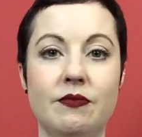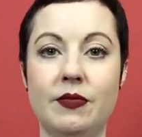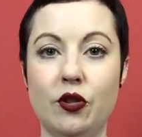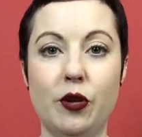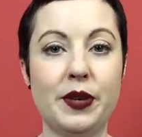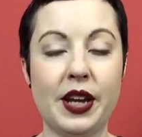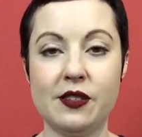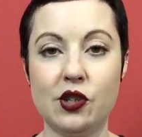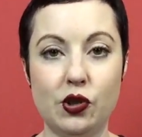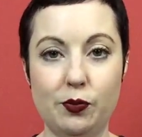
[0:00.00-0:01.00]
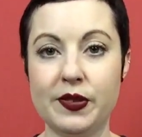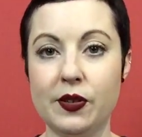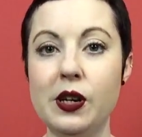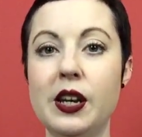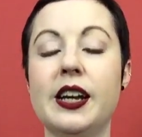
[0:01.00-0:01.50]
top-down tube
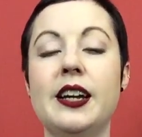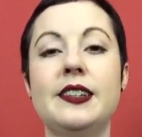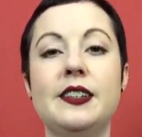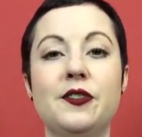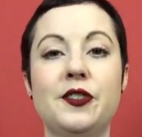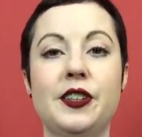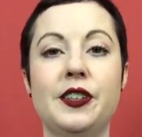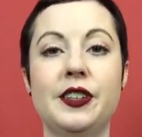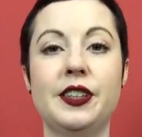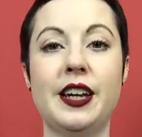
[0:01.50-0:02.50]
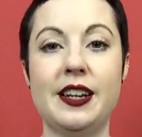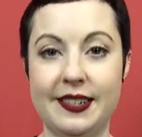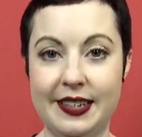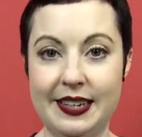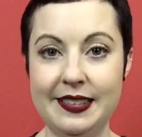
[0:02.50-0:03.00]
sock like I did for
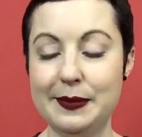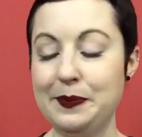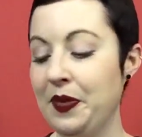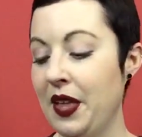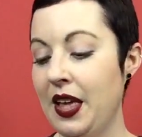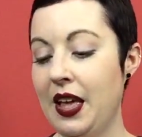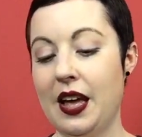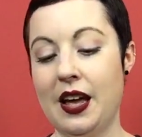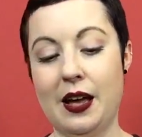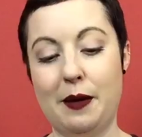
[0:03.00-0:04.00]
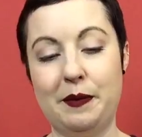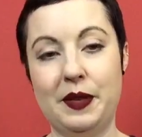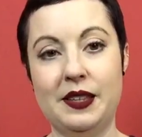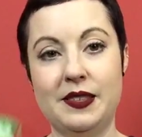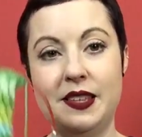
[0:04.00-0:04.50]
YarnderNiece,
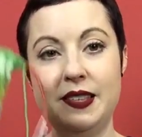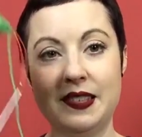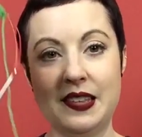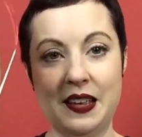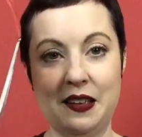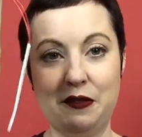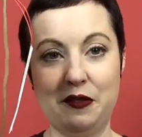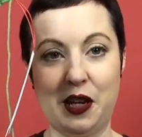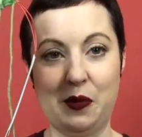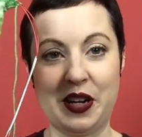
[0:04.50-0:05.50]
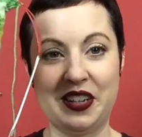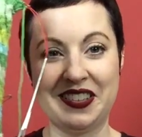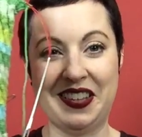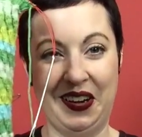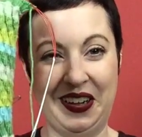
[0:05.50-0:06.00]
is this funny one. So